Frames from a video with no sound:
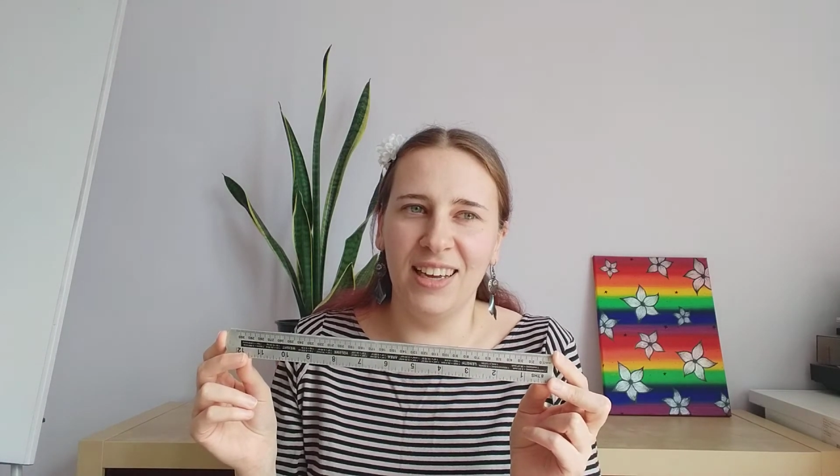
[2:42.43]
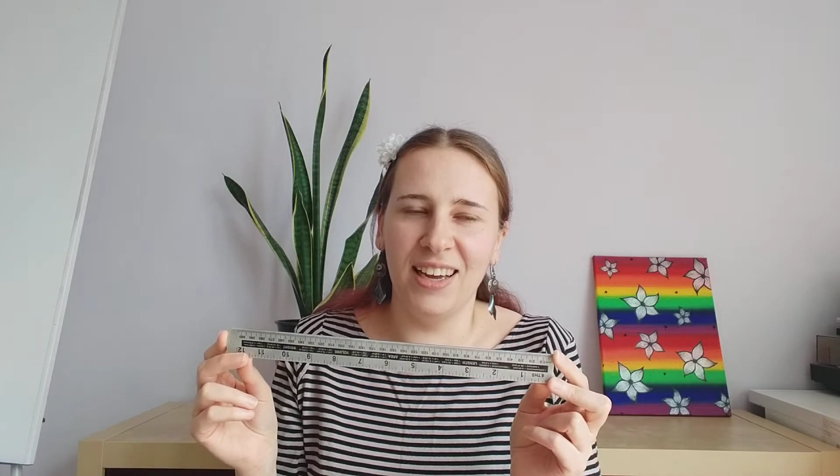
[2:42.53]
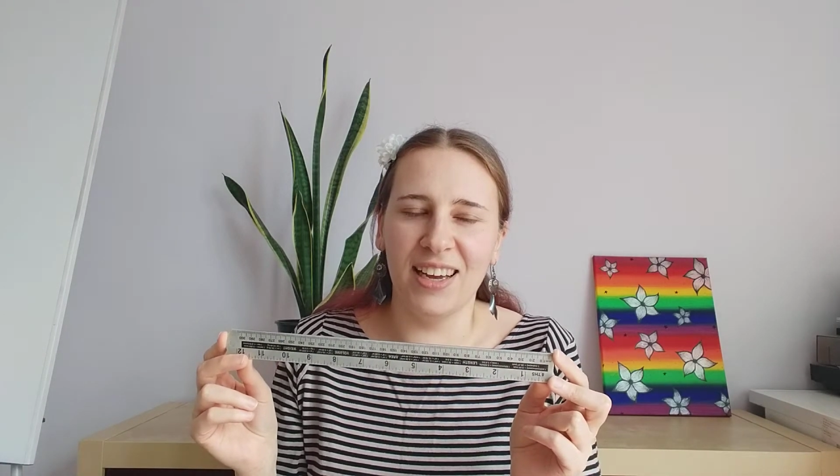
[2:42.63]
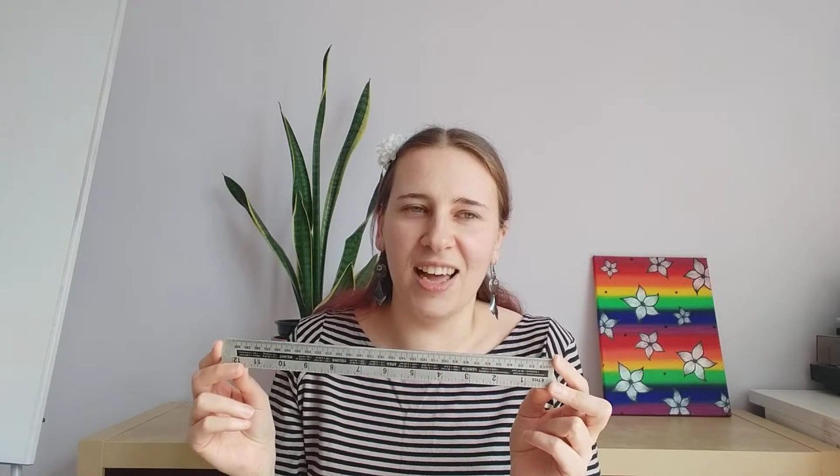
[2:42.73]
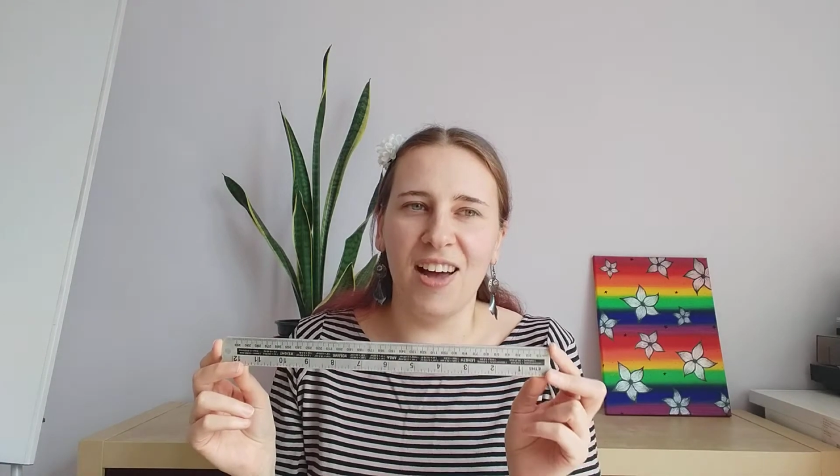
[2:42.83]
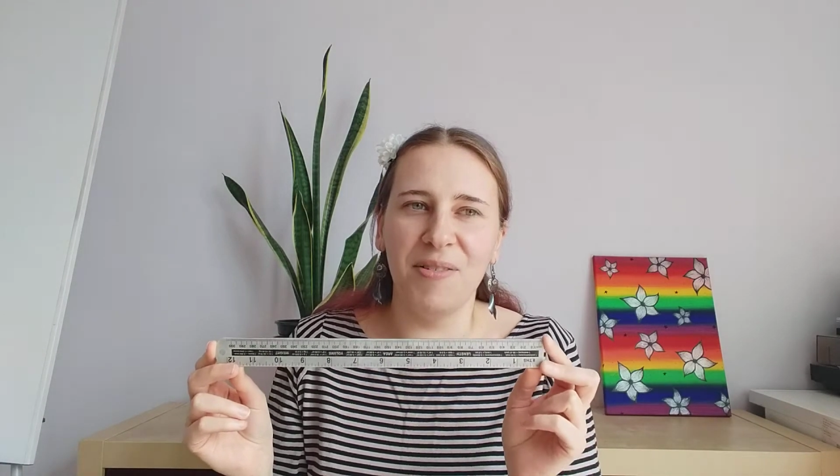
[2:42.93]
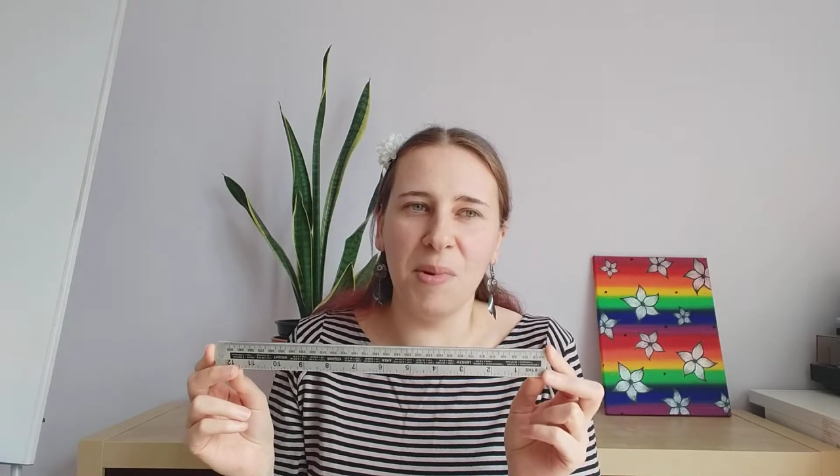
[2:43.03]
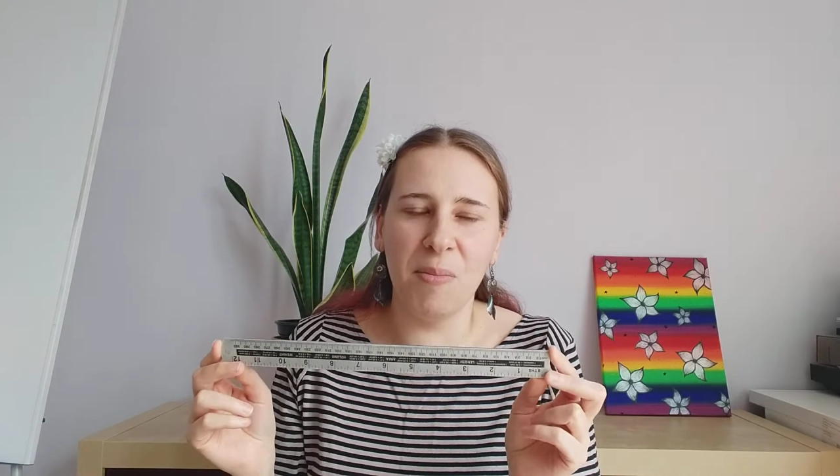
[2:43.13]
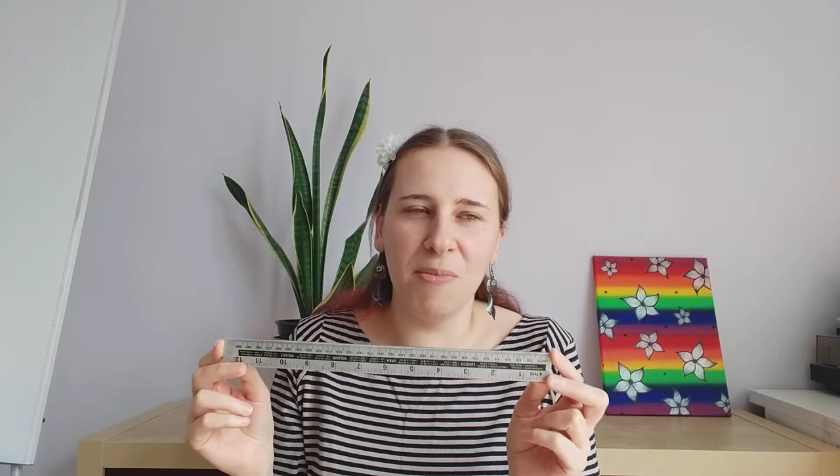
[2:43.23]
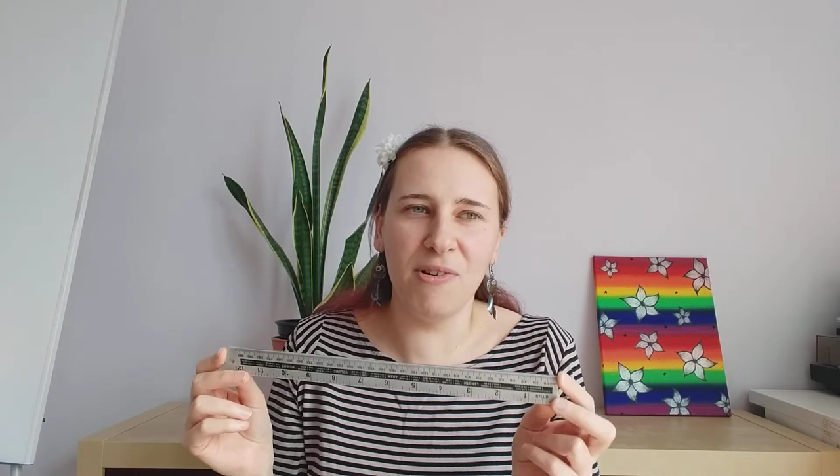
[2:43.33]
I can't
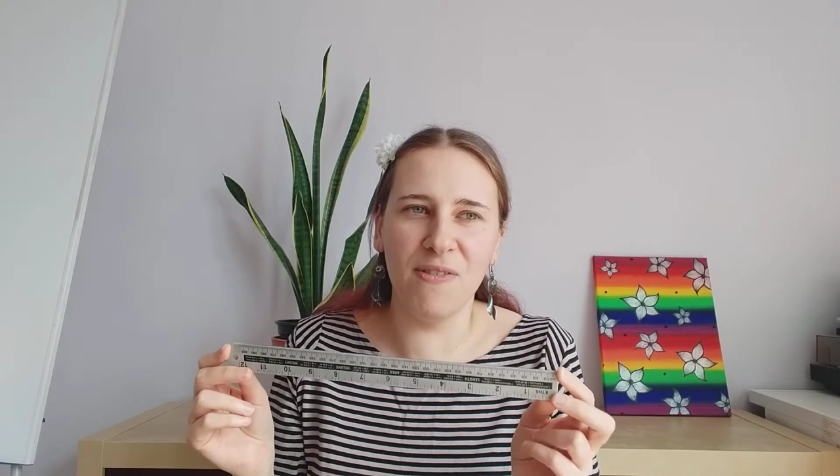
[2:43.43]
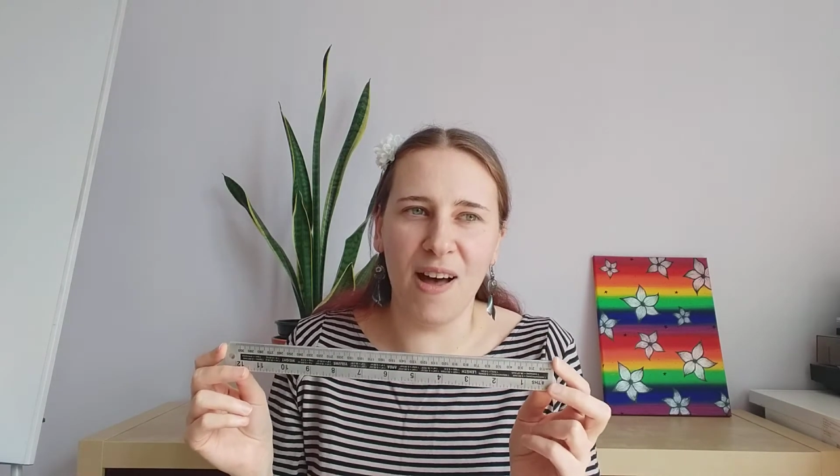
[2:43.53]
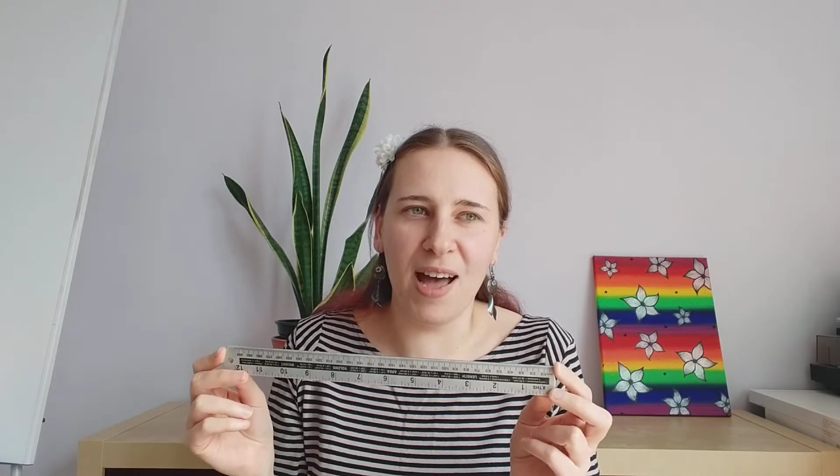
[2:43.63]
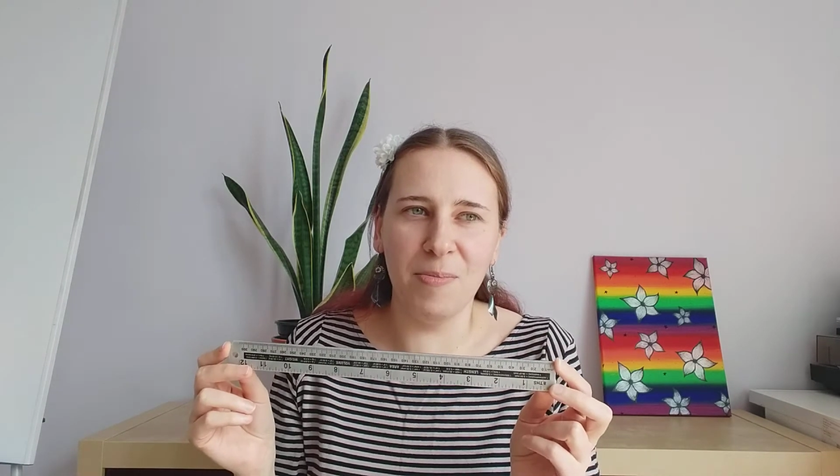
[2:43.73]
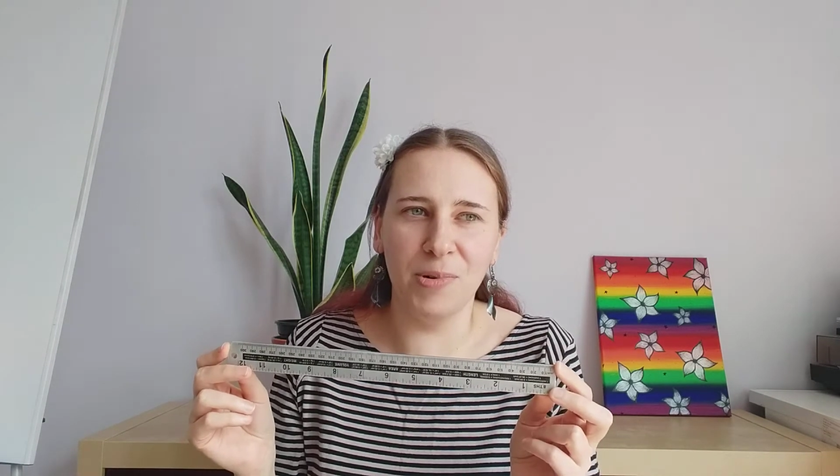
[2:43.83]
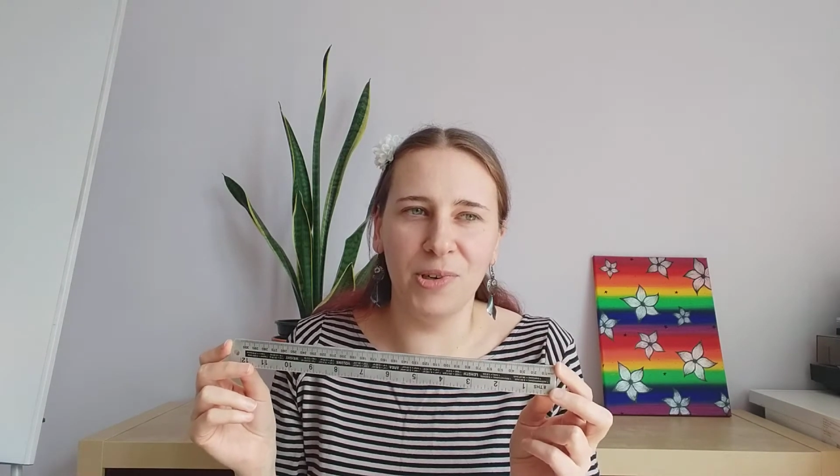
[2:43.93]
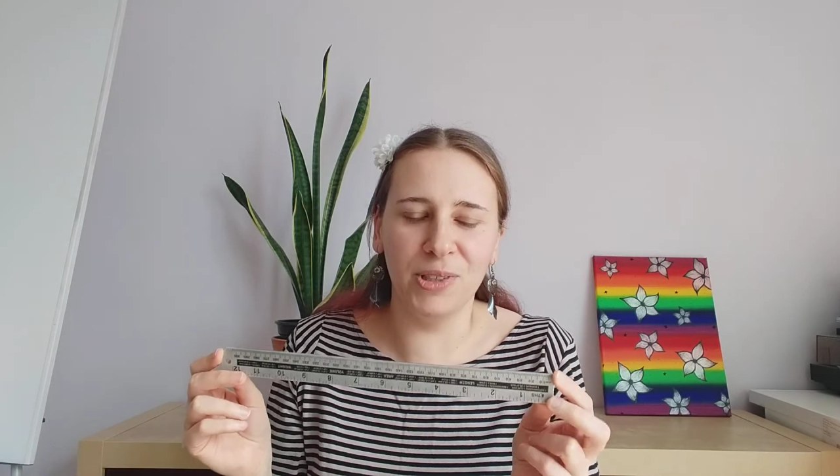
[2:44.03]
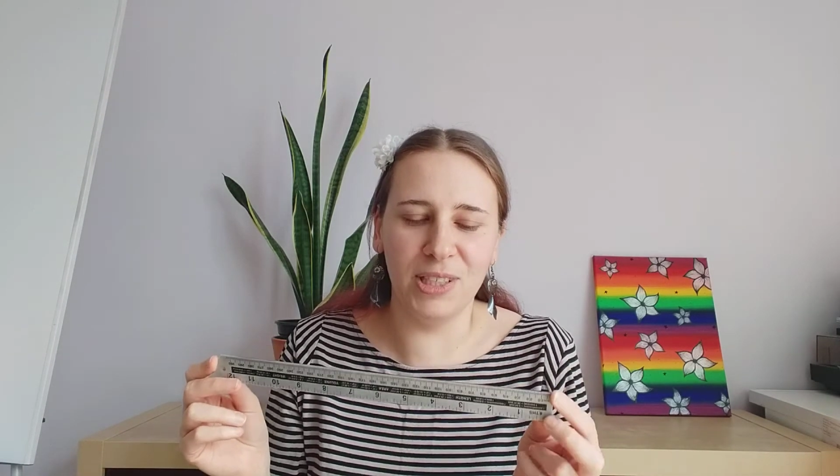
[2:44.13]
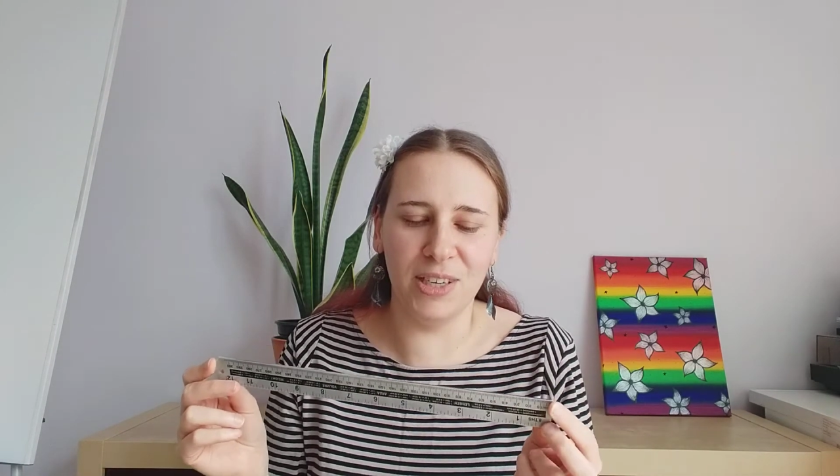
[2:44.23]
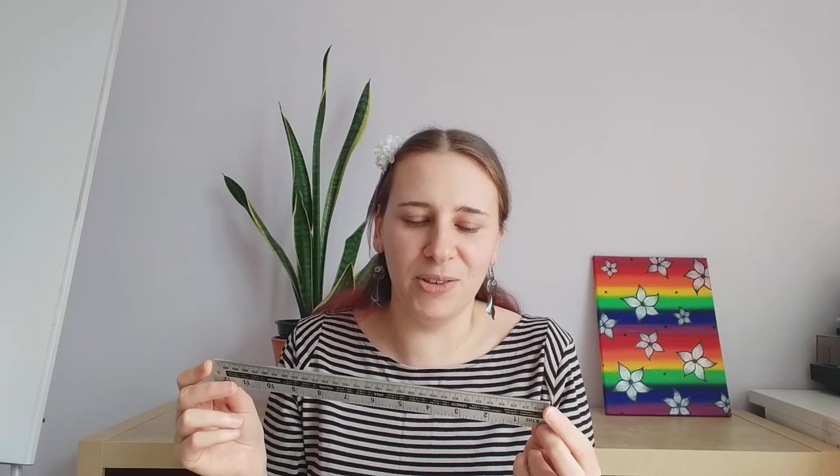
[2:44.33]
remember if I
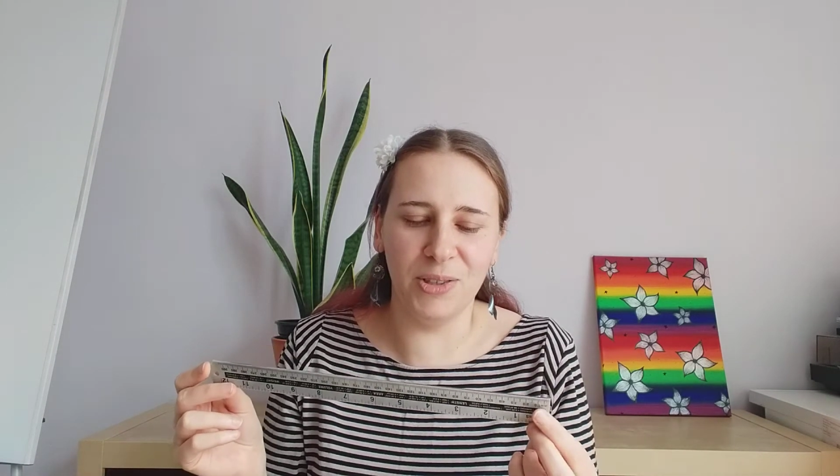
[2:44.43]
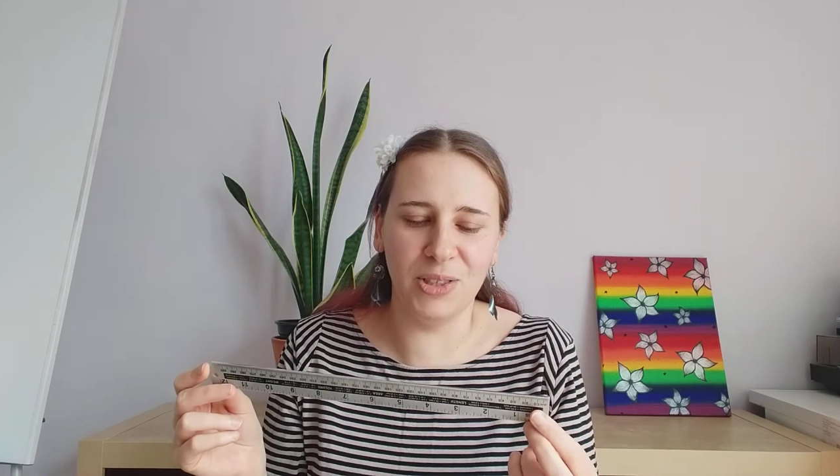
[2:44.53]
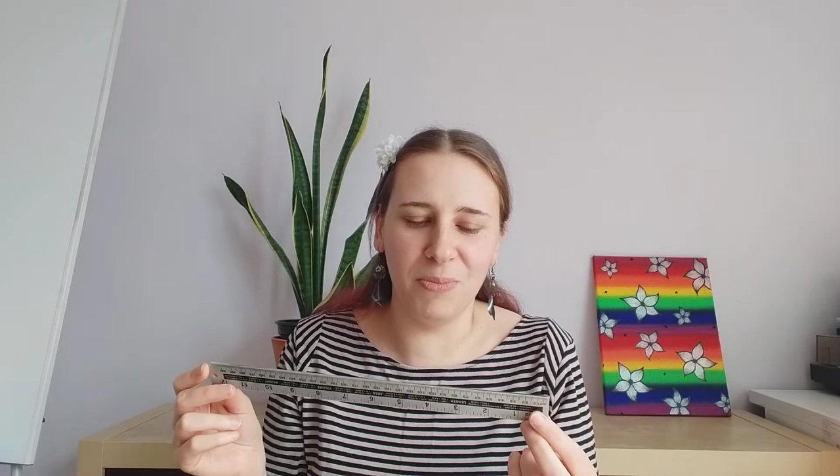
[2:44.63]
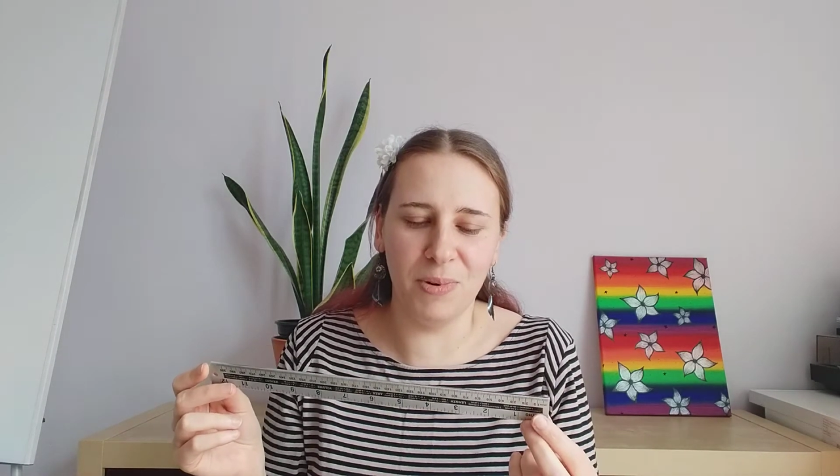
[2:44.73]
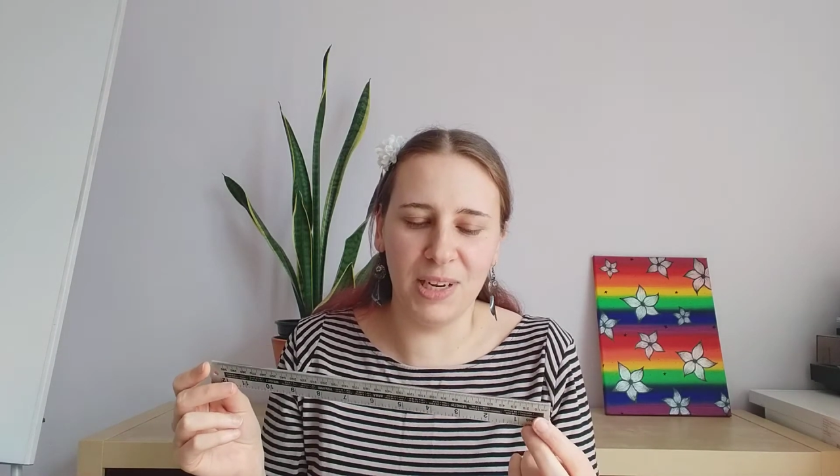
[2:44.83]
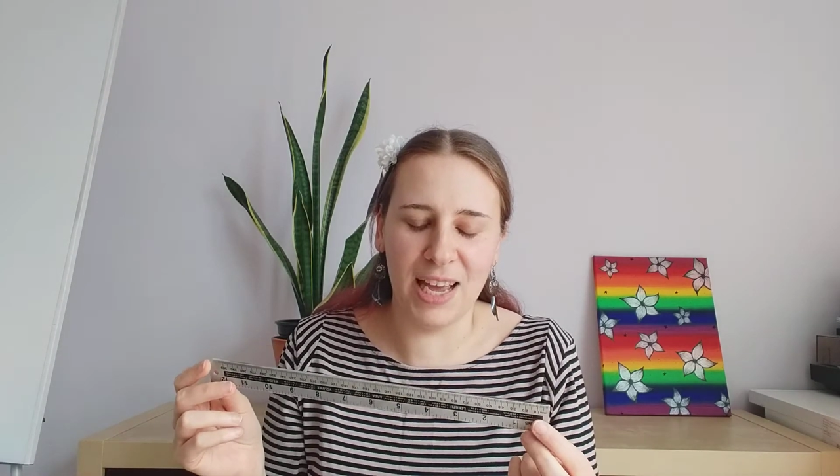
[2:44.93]
bought it or somebody